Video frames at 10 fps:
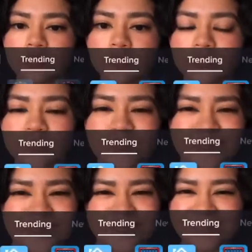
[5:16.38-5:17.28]
The
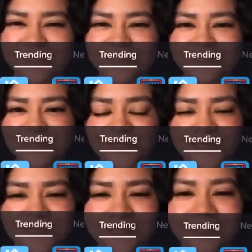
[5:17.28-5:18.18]
effects, I think, are the
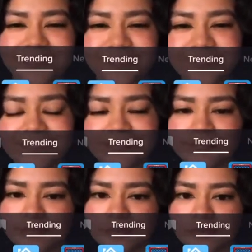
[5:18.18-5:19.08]
most fun part
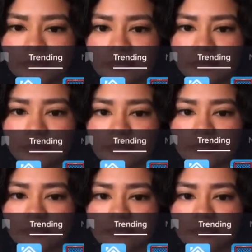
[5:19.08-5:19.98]
of TikTok.
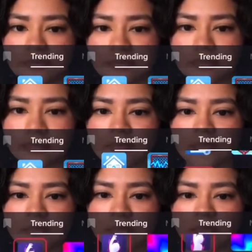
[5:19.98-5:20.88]
Here
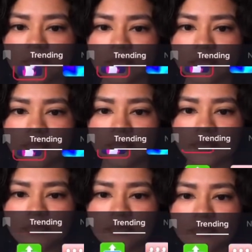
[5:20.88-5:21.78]
in the trending
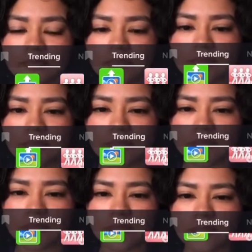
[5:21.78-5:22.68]
tab, it's
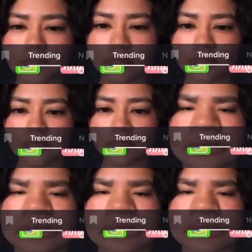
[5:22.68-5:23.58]
usually what people are
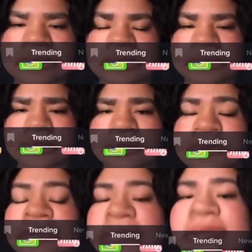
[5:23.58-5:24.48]
using
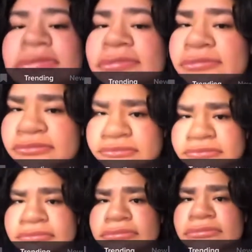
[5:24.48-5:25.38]
the most.
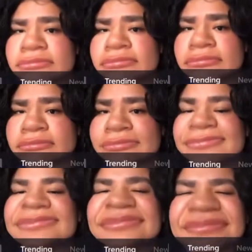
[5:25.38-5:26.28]
I
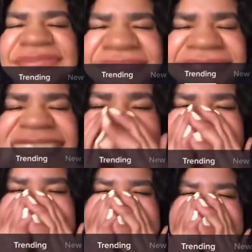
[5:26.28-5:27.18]
love this app.
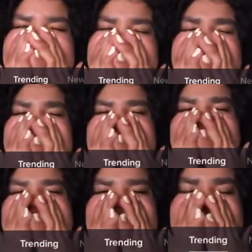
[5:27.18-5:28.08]
I
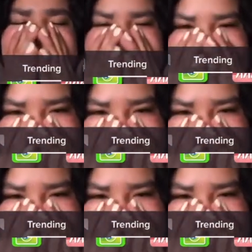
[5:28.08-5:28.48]
think this filter is